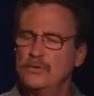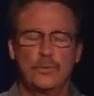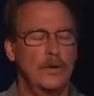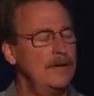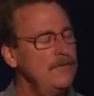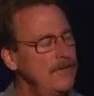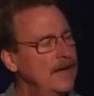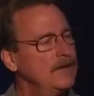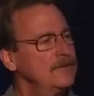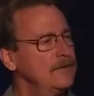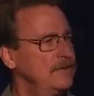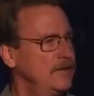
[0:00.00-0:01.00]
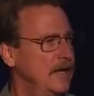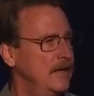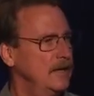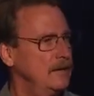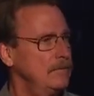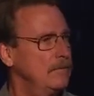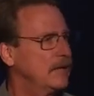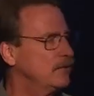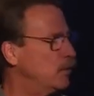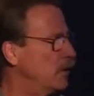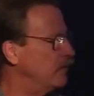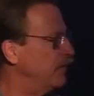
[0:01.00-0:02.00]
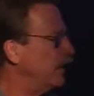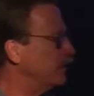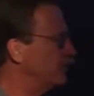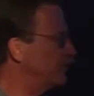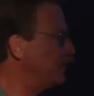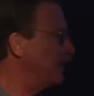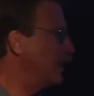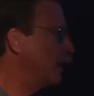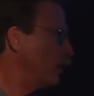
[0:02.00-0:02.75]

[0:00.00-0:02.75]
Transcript: 12,000 stadia by 12,000 stadia,